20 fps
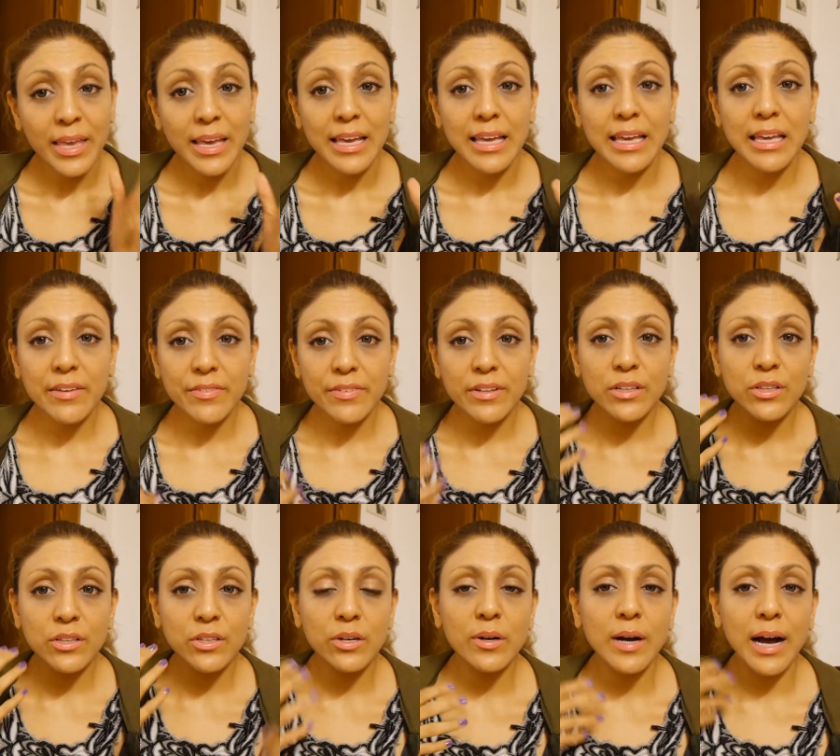
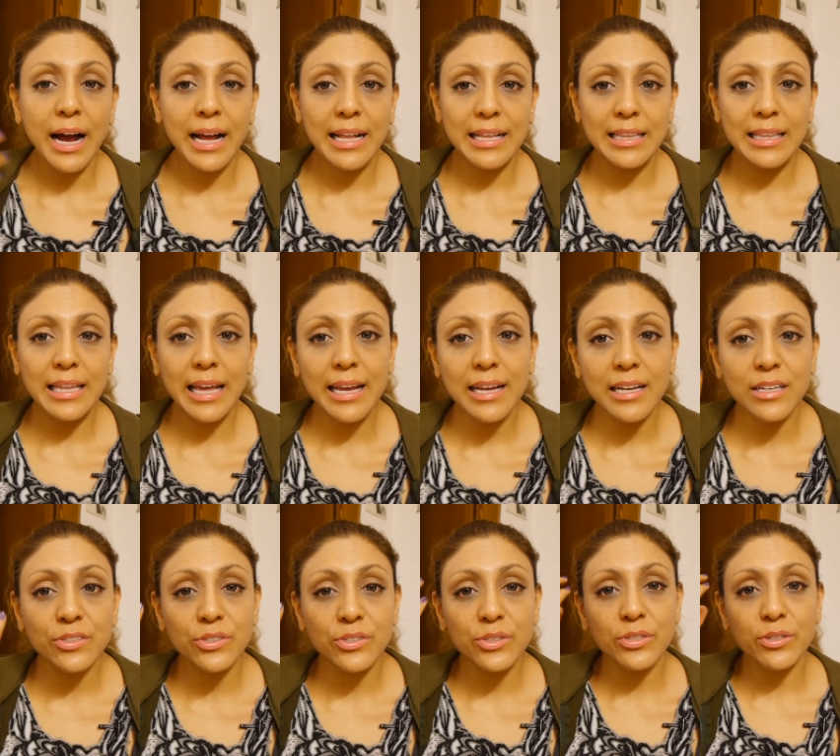Even though I
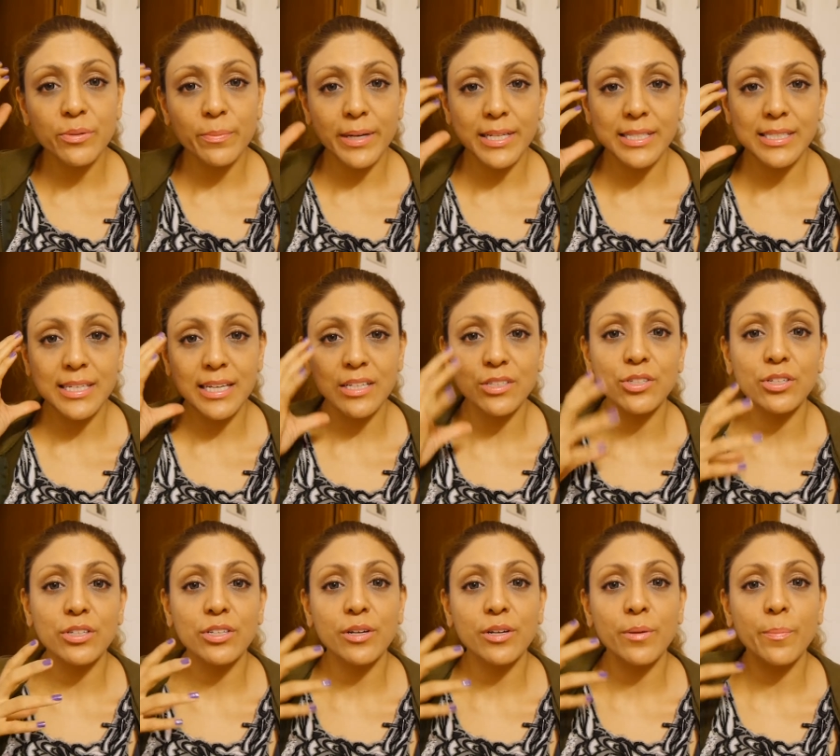like my skin
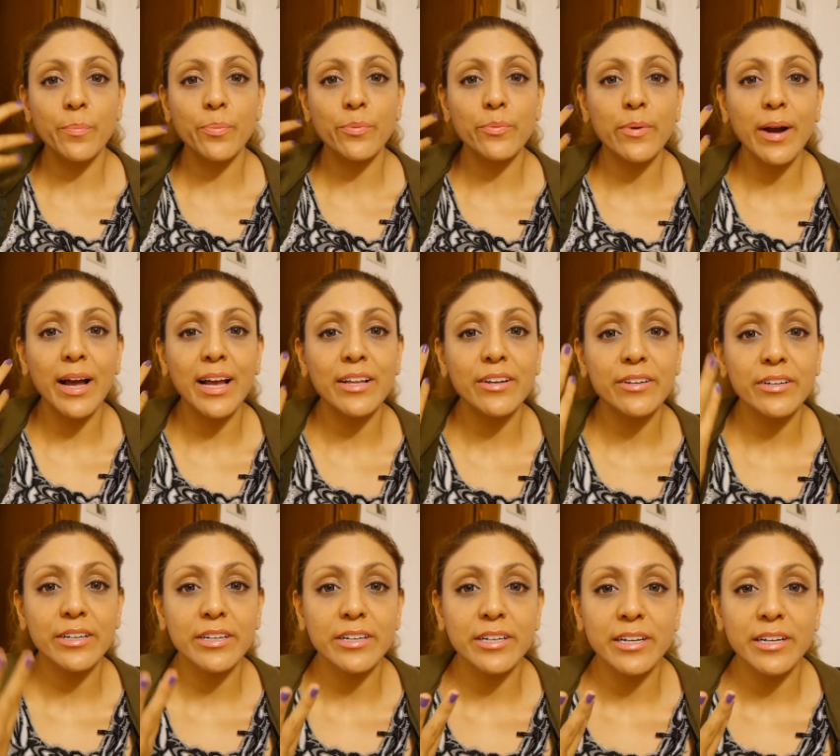to look
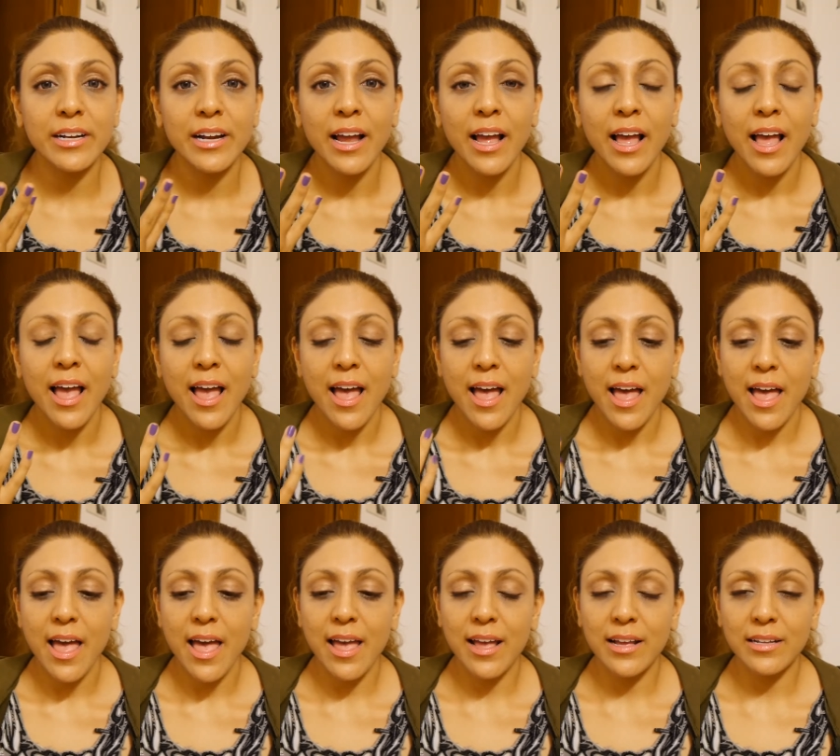brighter,
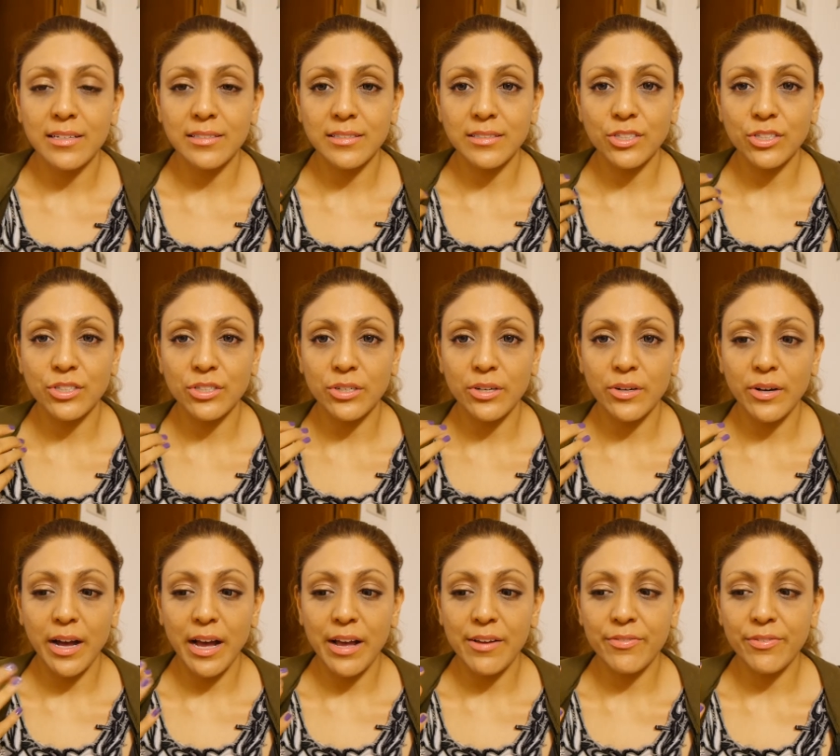and you
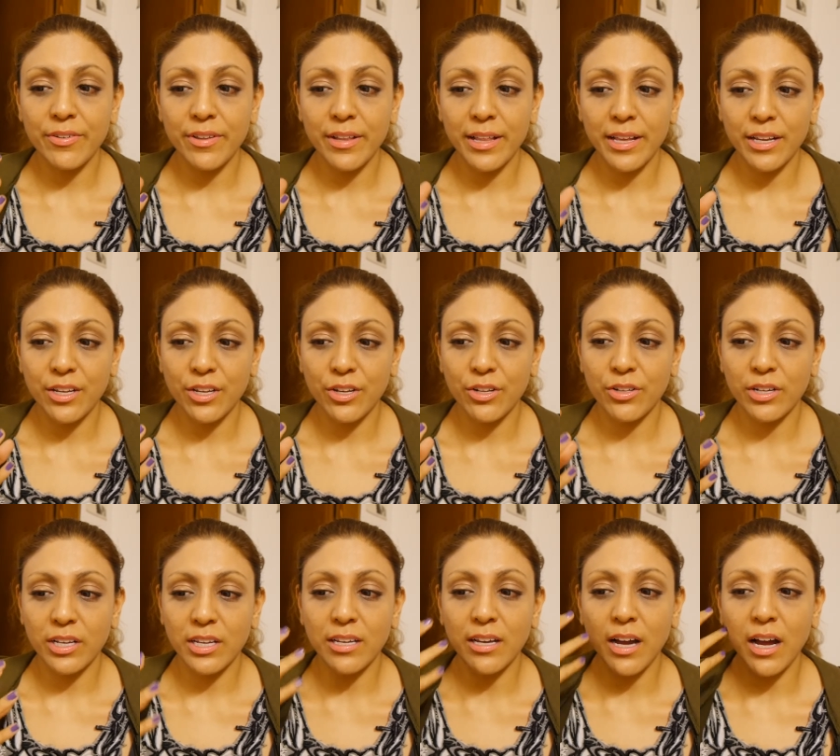know, I feel like you
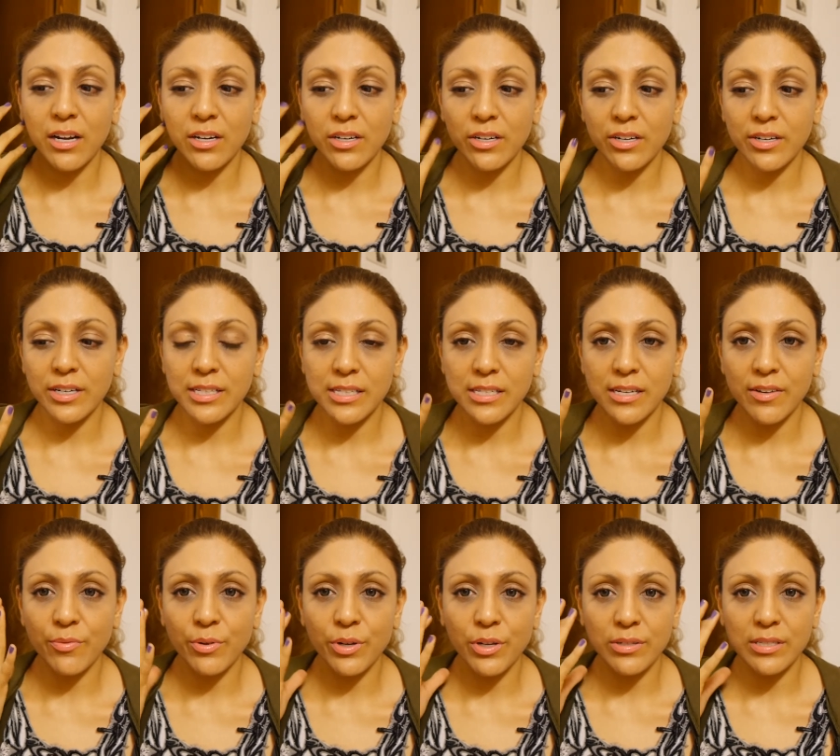look younger and
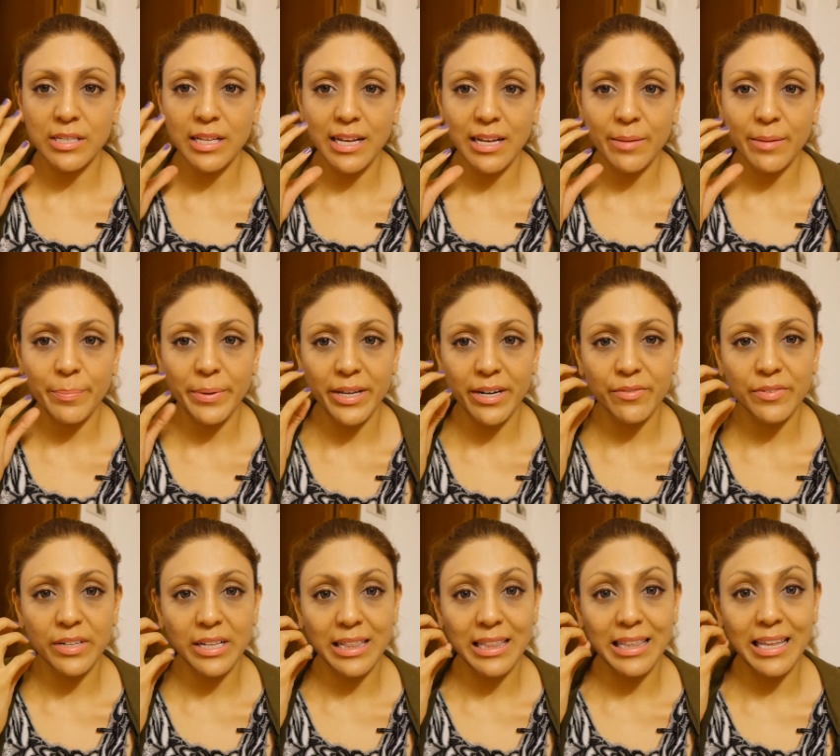stuff when you use like a bit
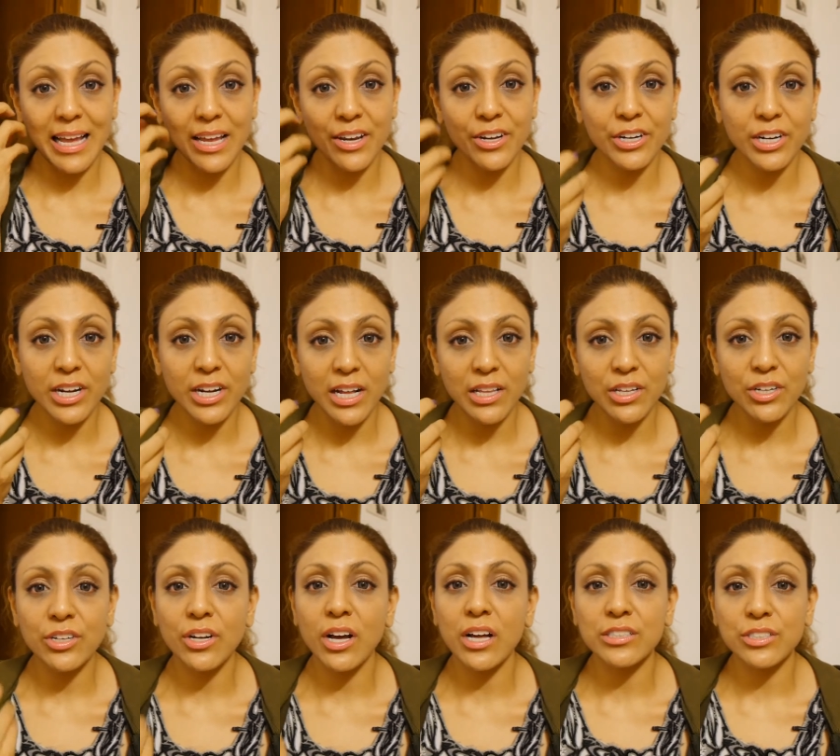of a lighter
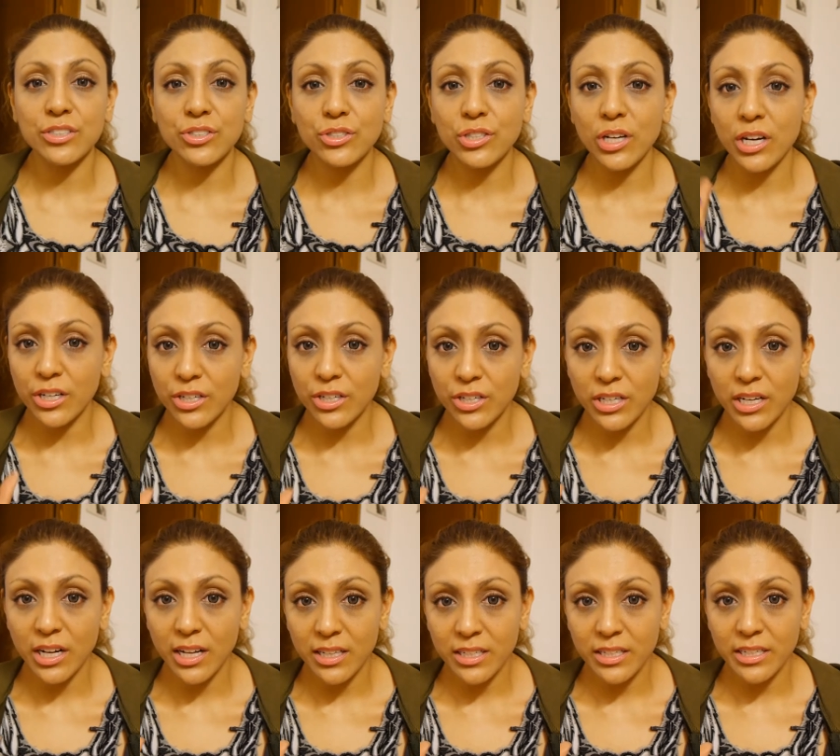color, not a darker
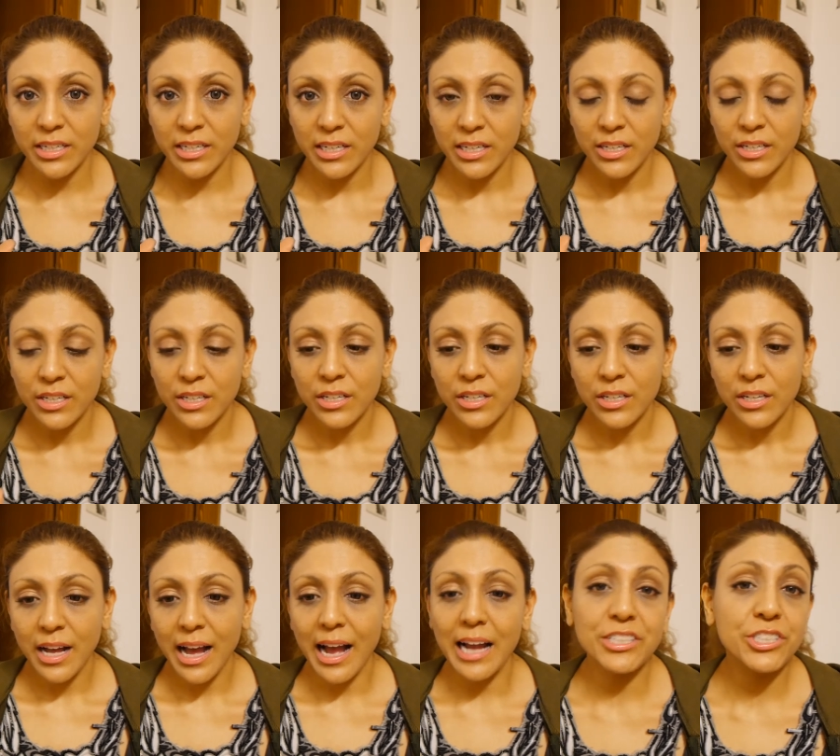color.
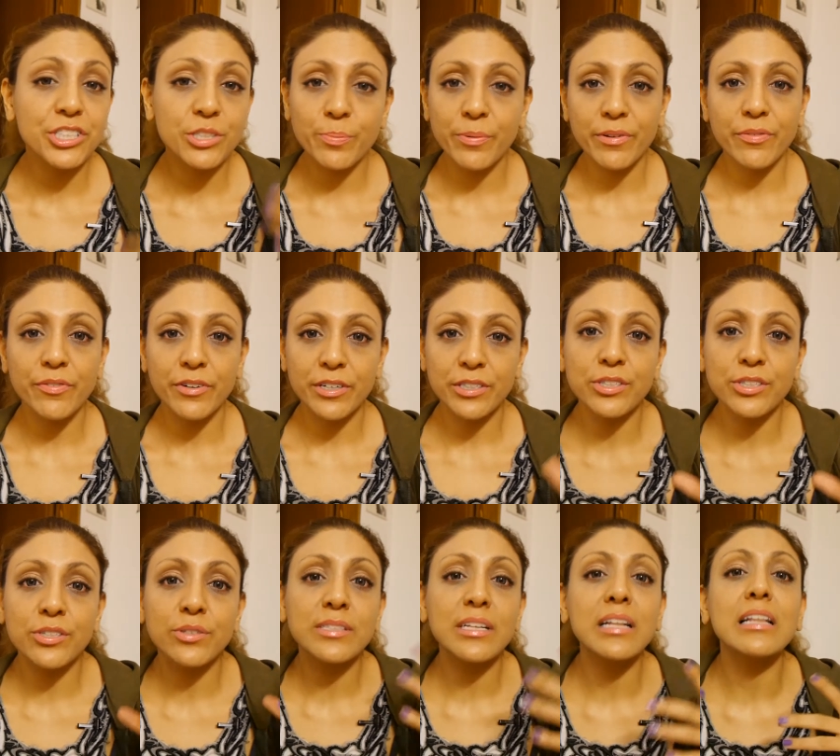I just prefer
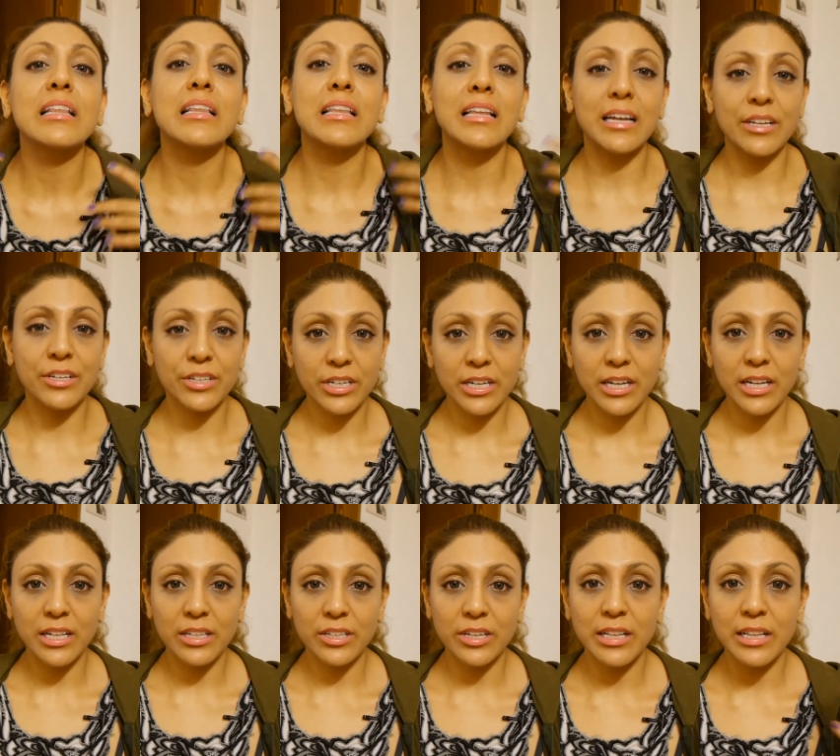to use a lighter
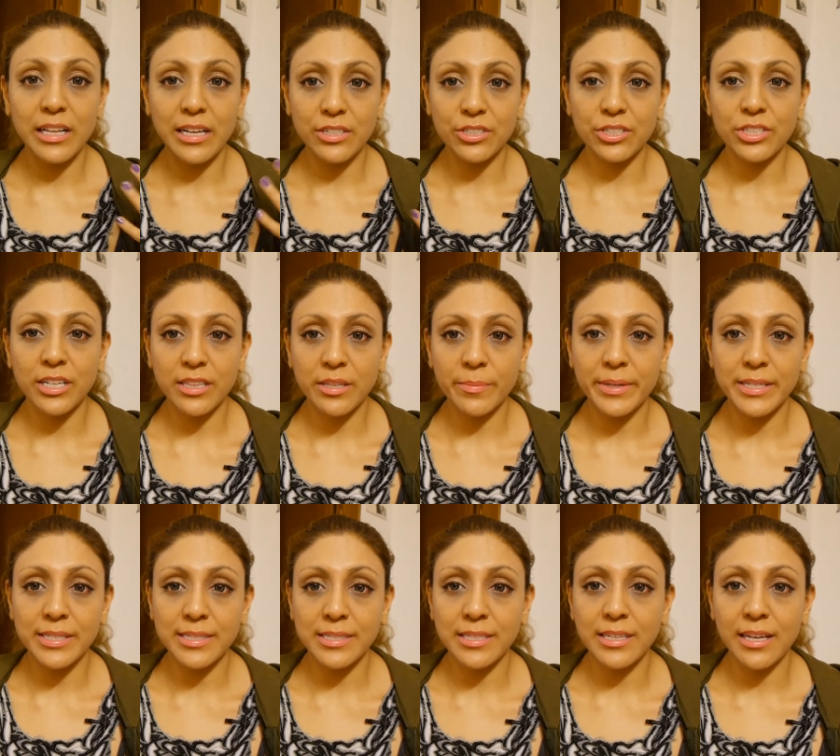color, a lighter shade than my
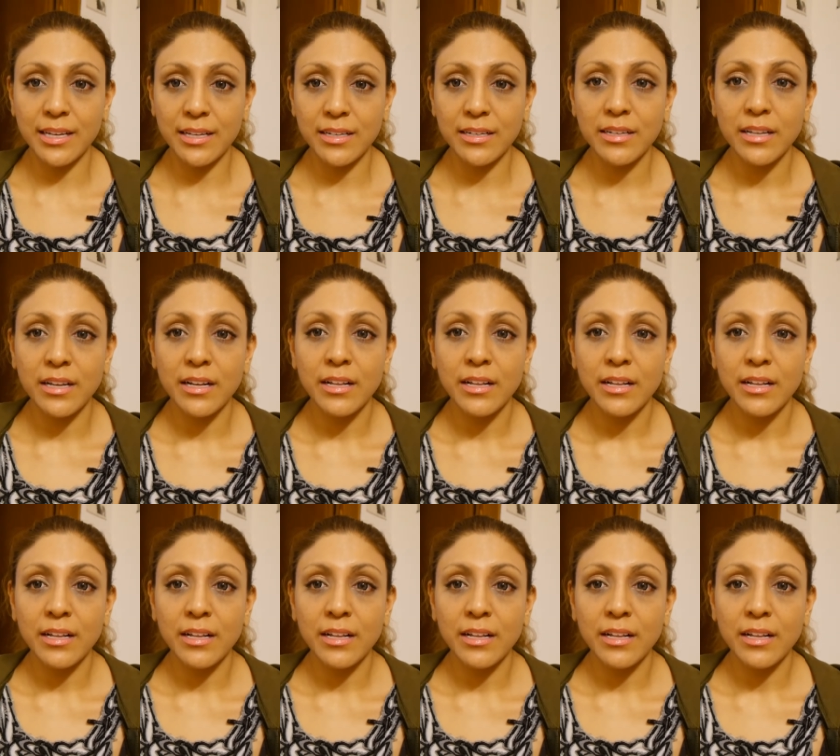skin.